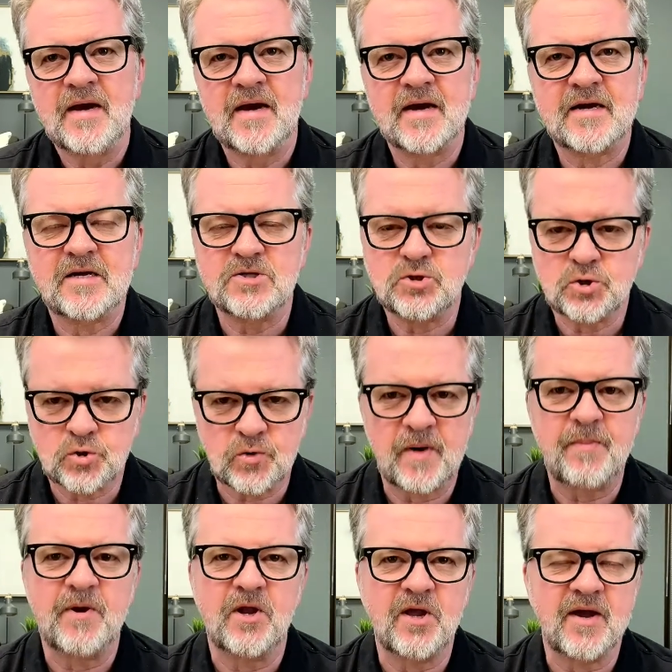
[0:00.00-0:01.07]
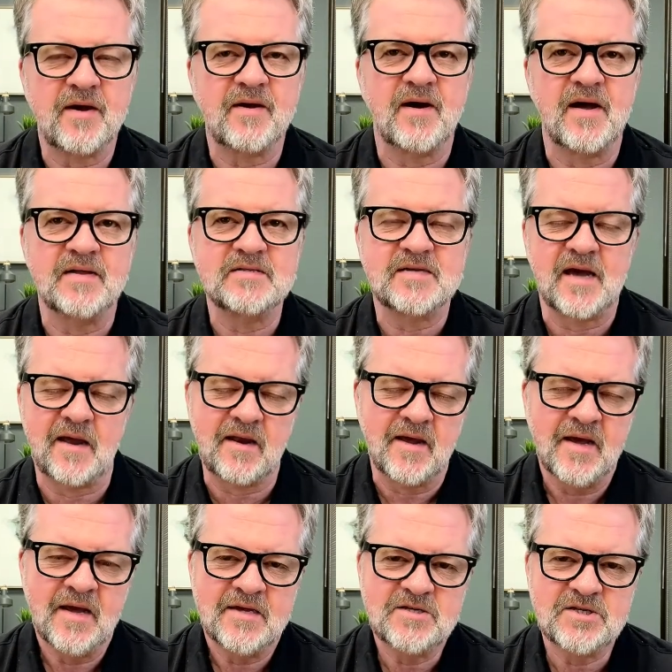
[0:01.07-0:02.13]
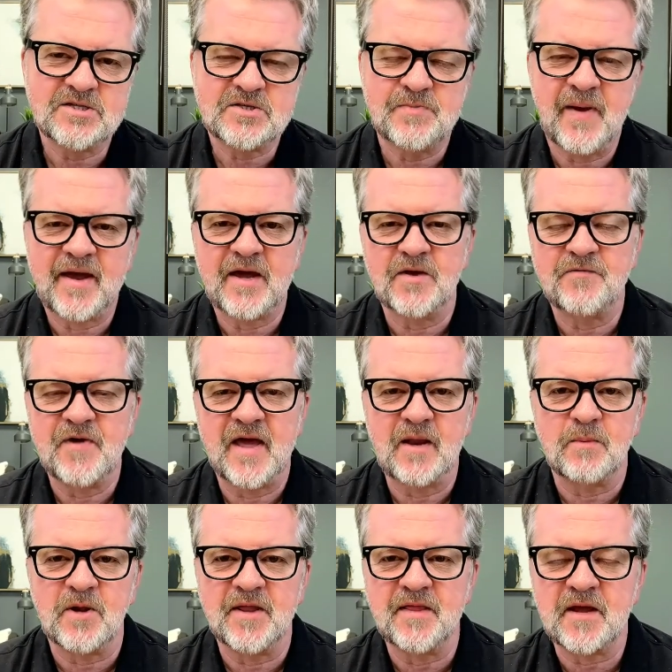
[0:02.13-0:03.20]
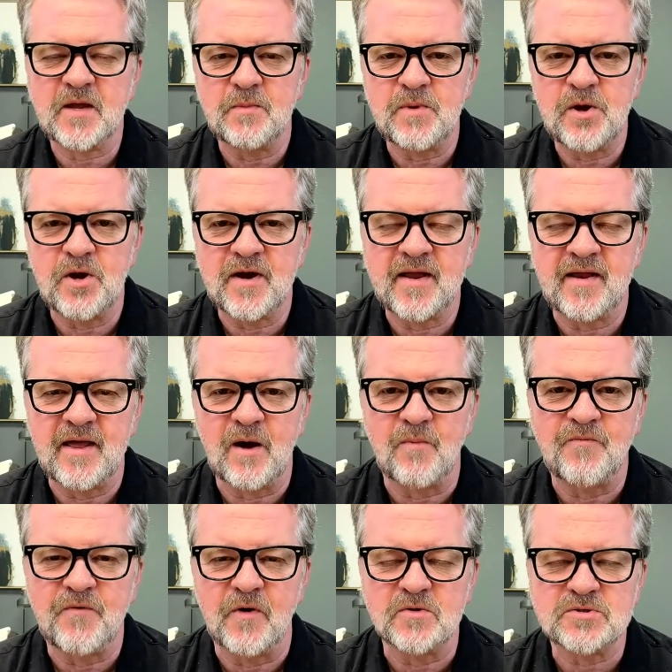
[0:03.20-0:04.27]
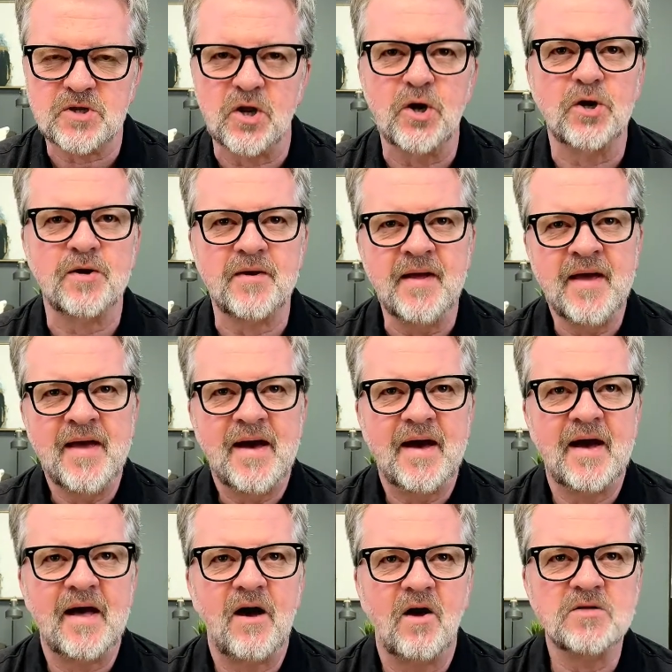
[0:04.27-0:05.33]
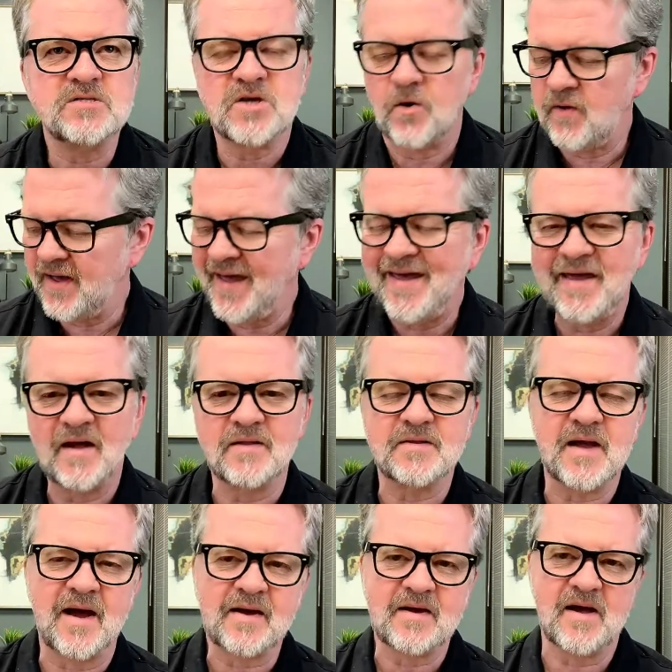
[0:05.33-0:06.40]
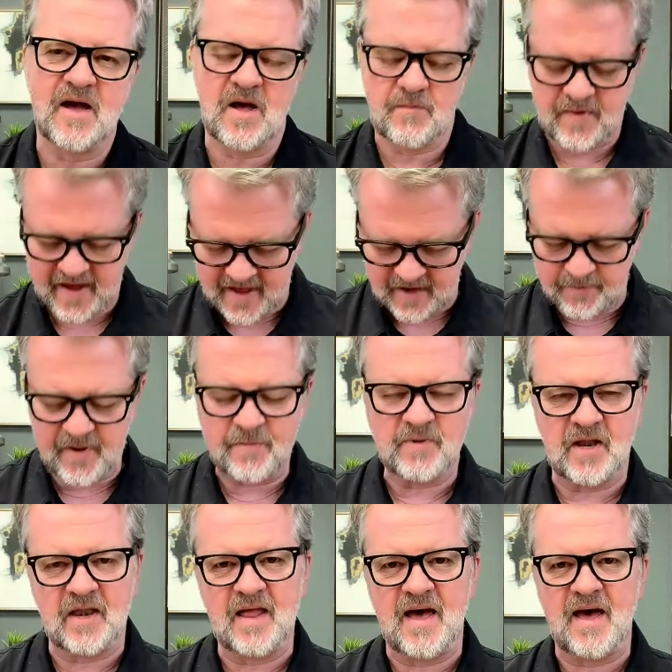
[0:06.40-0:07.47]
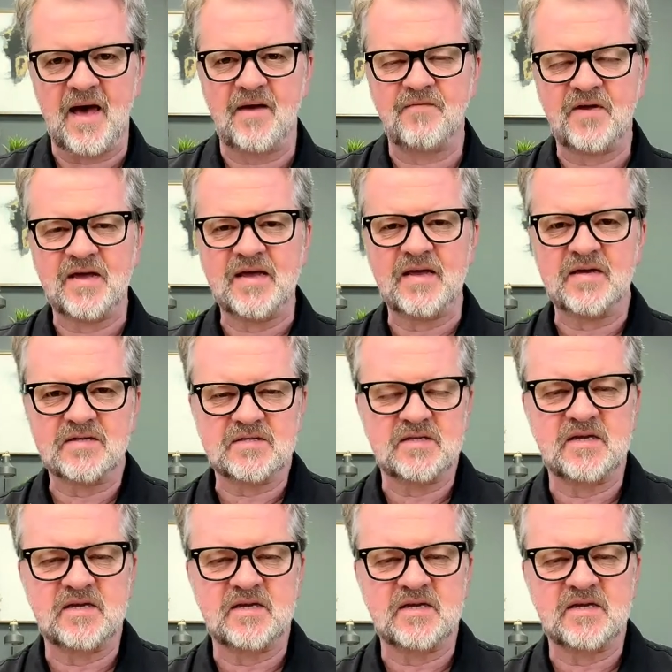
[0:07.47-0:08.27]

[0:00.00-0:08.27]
contributing content just to make it available in the community and help folks learn. Also, AL.com, Alabama Live is